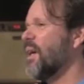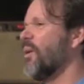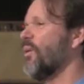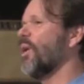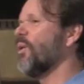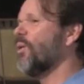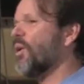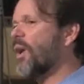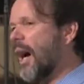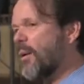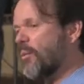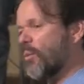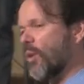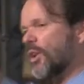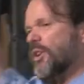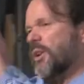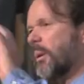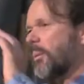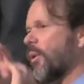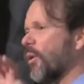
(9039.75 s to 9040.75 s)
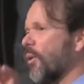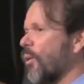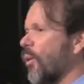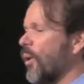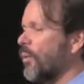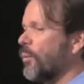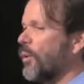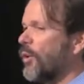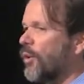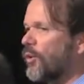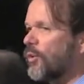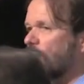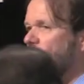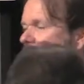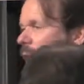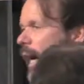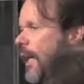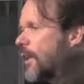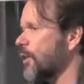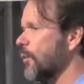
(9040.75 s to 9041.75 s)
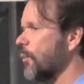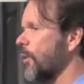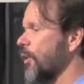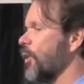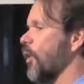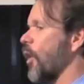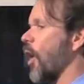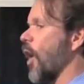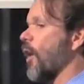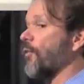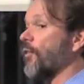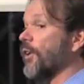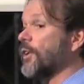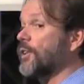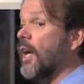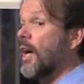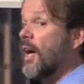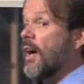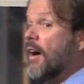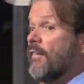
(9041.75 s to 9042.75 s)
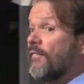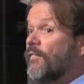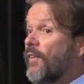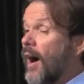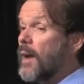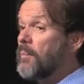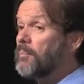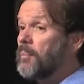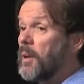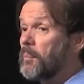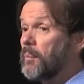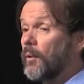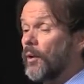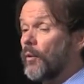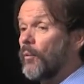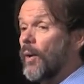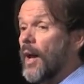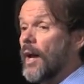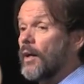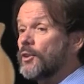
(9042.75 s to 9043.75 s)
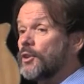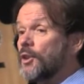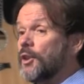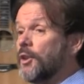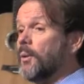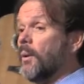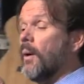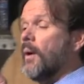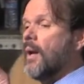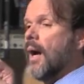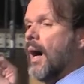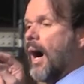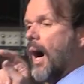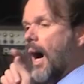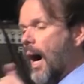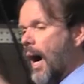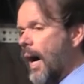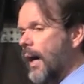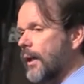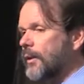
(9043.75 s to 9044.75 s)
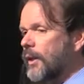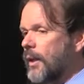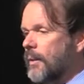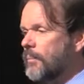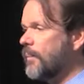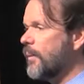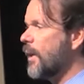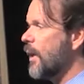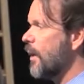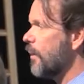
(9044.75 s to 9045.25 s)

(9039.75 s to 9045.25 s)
Well, come worship the Lord with your tithes and with your offerings. Find people around you. Hug them.